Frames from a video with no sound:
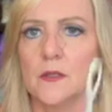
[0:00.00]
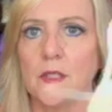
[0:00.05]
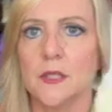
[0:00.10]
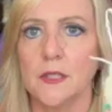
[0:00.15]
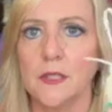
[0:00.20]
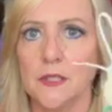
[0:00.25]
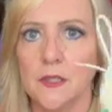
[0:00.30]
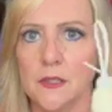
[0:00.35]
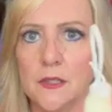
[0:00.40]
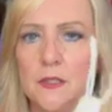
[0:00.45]

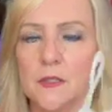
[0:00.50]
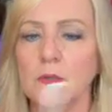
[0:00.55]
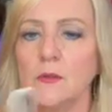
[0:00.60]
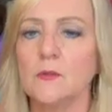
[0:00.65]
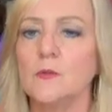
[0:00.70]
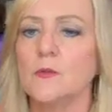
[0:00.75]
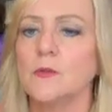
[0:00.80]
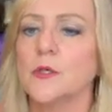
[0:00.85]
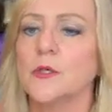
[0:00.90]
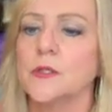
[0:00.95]

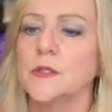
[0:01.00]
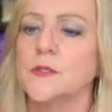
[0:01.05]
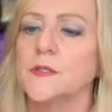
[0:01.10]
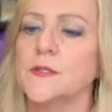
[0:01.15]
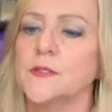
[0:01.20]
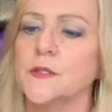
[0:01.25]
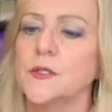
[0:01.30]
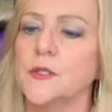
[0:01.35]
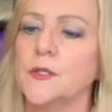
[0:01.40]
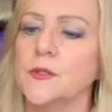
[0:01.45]
Again, we're going to
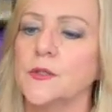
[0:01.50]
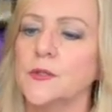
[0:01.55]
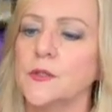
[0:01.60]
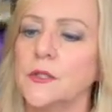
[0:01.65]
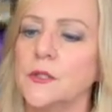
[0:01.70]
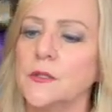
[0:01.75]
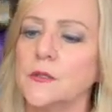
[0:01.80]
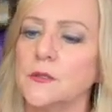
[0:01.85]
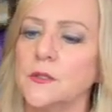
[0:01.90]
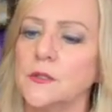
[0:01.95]
secure
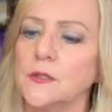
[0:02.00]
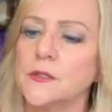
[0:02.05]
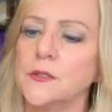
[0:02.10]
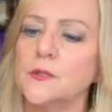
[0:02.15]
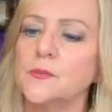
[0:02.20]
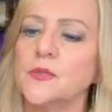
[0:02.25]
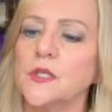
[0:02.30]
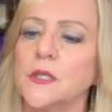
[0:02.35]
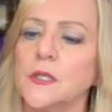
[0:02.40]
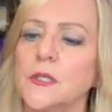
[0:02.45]
it onto
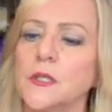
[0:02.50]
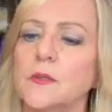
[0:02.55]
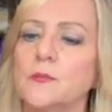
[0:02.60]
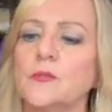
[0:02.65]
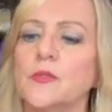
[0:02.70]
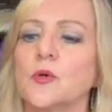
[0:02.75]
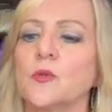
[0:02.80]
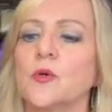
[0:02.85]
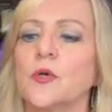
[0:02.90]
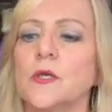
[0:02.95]
the body,
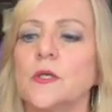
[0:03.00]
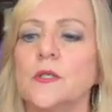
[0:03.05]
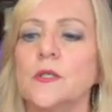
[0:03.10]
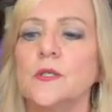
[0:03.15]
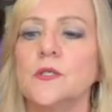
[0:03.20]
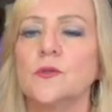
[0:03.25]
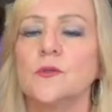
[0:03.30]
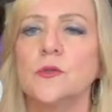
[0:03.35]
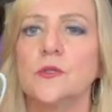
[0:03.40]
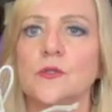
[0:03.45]
but we're going to
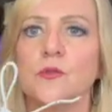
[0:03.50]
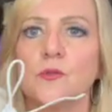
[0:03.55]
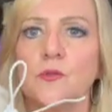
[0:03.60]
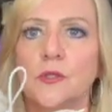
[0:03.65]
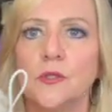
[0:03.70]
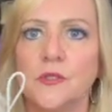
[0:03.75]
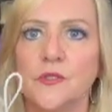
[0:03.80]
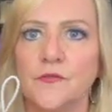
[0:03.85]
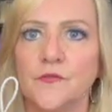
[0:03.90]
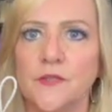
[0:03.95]
do it to
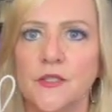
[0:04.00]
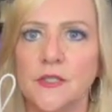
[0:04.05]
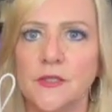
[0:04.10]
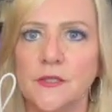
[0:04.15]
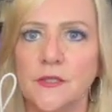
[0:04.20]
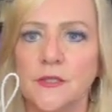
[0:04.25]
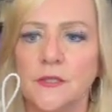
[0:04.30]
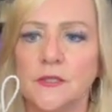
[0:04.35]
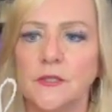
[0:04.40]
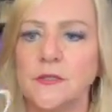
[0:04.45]
where it's
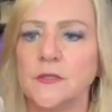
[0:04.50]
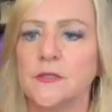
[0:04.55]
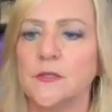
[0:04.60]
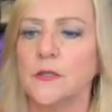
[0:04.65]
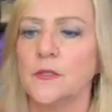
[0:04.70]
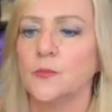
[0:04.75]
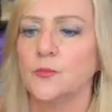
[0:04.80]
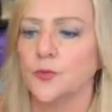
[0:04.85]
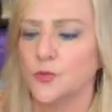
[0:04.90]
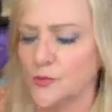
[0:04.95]
facing this
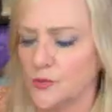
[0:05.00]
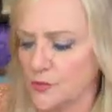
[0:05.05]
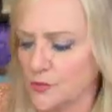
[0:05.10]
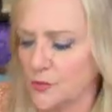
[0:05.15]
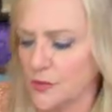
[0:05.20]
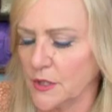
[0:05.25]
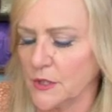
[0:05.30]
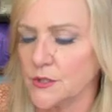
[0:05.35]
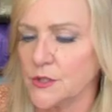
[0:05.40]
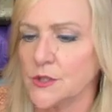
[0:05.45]
upward
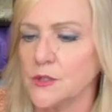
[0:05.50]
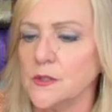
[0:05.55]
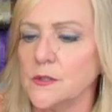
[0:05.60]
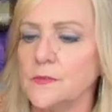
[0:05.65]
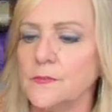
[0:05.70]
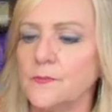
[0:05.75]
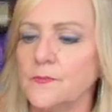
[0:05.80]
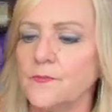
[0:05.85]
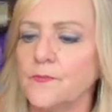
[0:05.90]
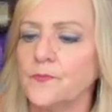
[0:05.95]
direction.